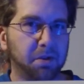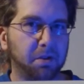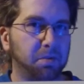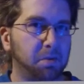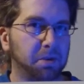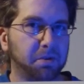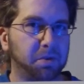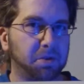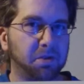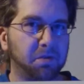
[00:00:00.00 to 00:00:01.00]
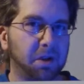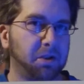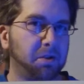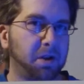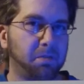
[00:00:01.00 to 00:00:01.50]
a little more expensive, they
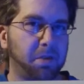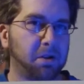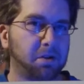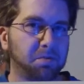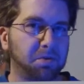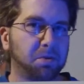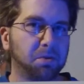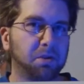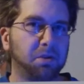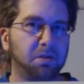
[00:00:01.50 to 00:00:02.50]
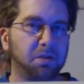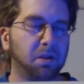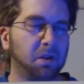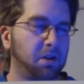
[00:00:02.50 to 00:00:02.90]
do have backup stories.